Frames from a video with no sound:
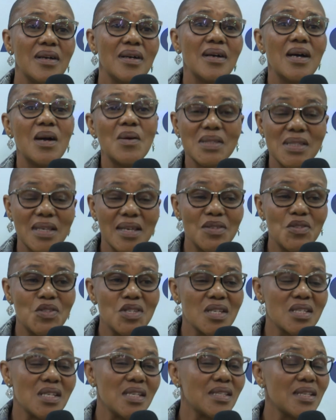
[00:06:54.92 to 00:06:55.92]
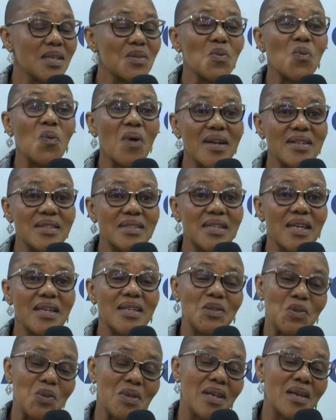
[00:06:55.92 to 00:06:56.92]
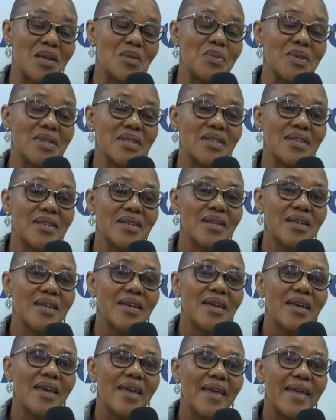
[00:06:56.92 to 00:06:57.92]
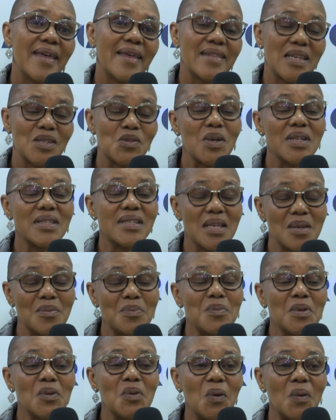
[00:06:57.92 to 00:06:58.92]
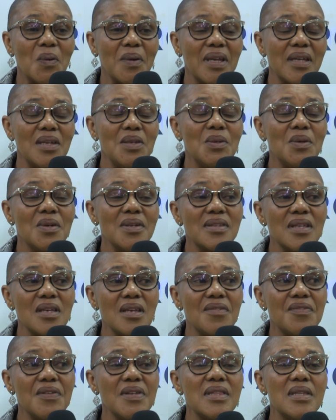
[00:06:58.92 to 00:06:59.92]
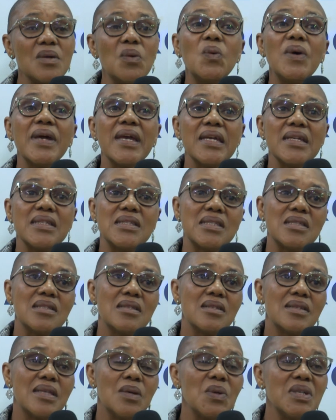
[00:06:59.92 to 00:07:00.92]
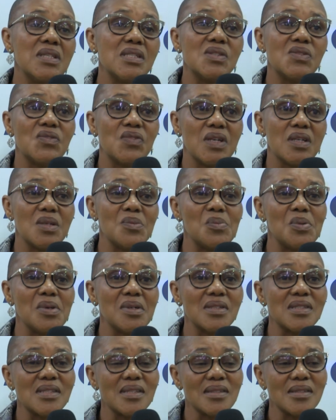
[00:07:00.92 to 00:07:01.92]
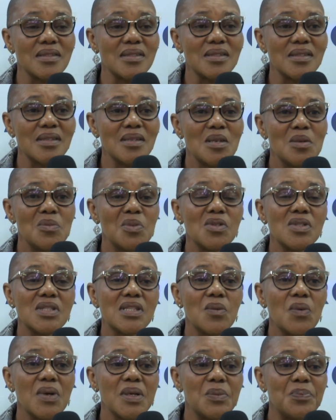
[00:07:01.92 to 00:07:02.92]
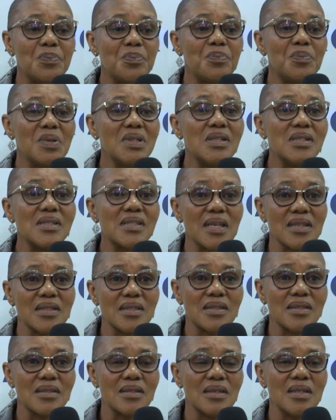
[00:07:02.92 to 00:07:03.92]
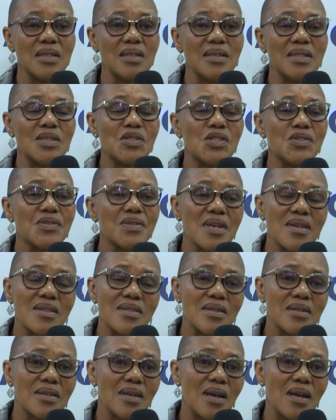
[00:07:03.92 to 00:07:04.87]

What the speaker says: I was in church. I said, one day it will happen. That's what kept me going. You know, even the word is very important because the word builds us. It strengthens